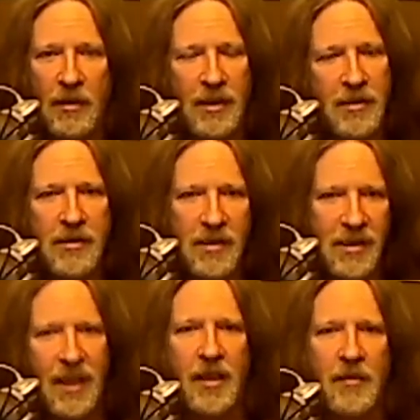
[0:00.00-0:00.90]
This is the
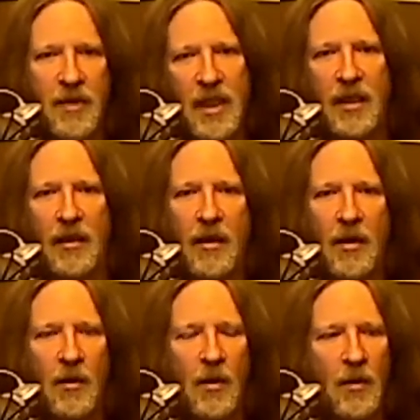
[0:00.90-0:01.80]
same thing,
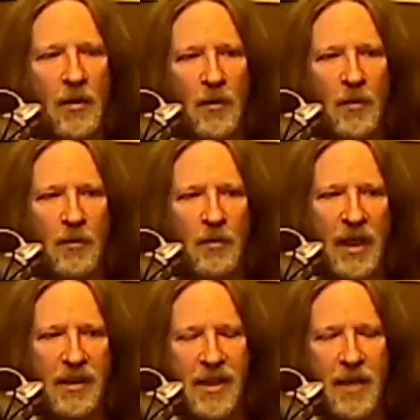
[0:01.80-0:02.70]

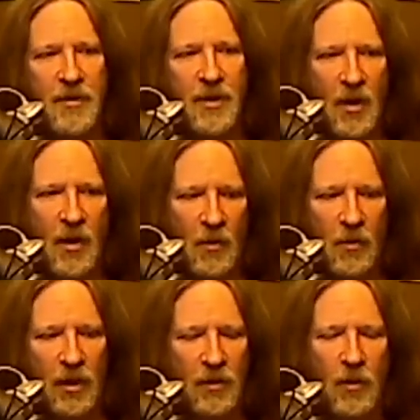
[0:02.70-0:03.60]
except
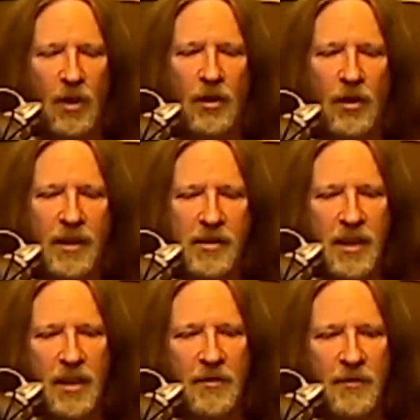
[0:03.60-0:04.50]
we're
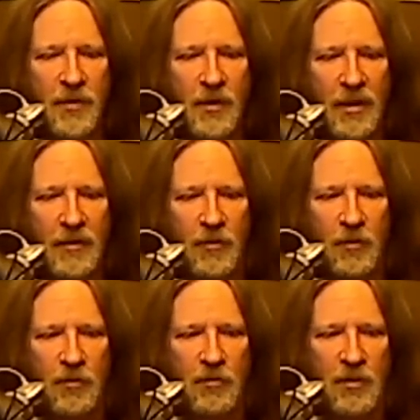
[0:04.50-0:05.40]
instead of
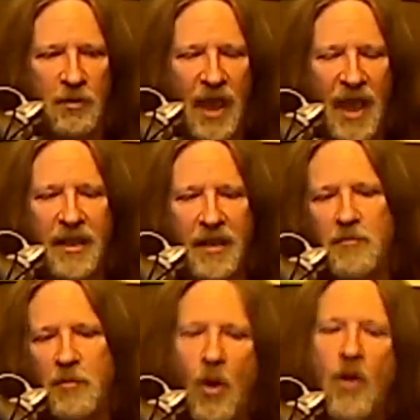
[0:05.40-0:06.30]
adding
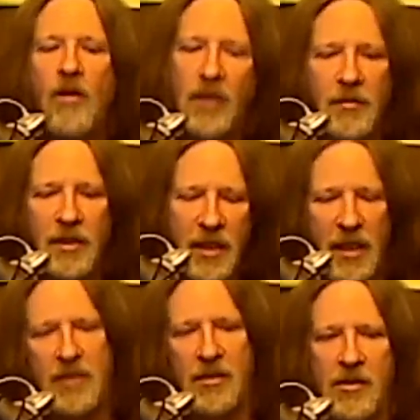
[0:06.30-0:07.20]
more
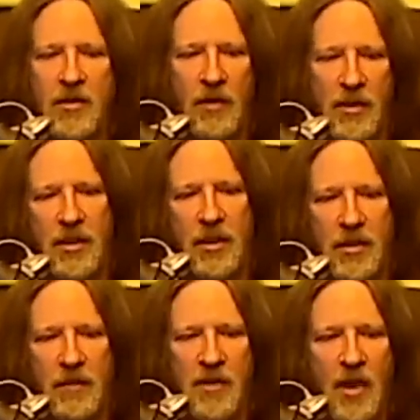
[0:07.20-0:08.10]
limitations to our
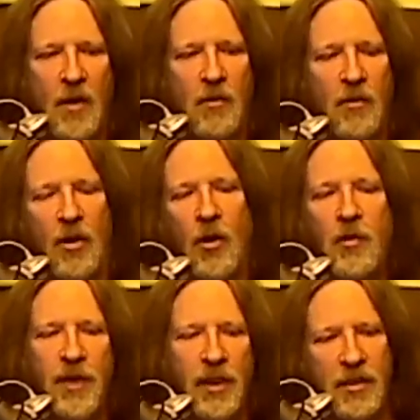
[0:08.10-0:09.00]
systems, we're
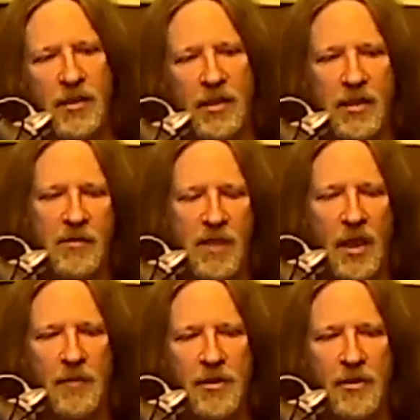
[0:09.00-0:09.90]
opening the systems
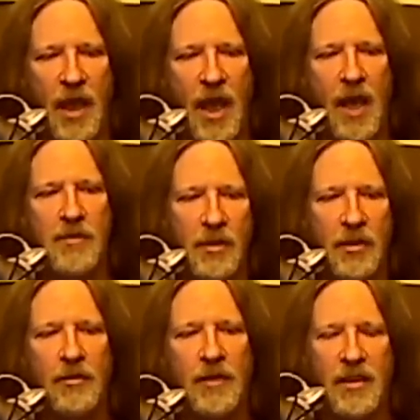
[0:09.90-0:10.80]
up to
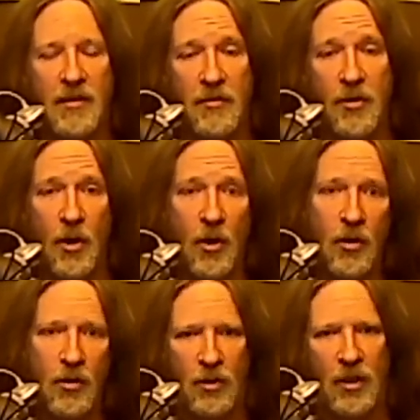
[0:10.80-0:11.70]
absolutely
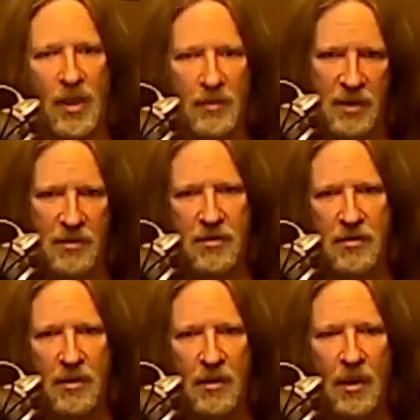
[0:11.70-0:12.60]
no limits,